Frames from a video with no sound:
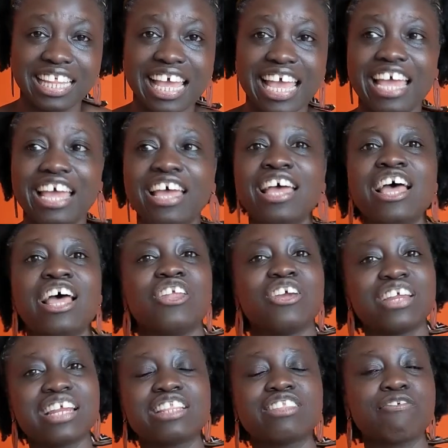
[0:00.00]
there,
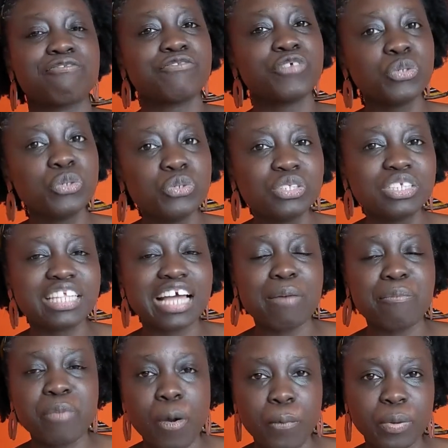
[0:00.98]
looking at the foods that
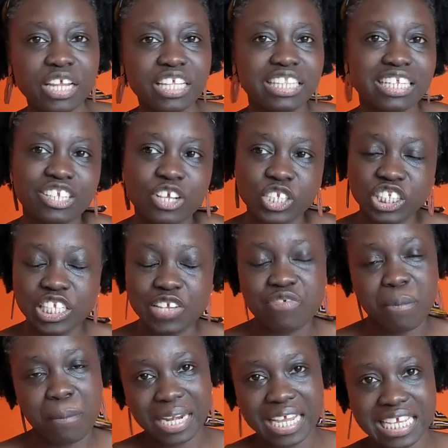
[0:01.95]
are popular in those
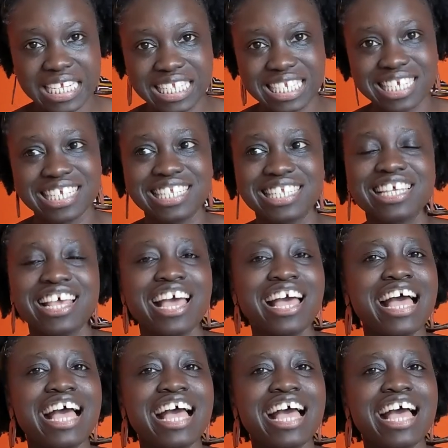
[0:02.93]
different places,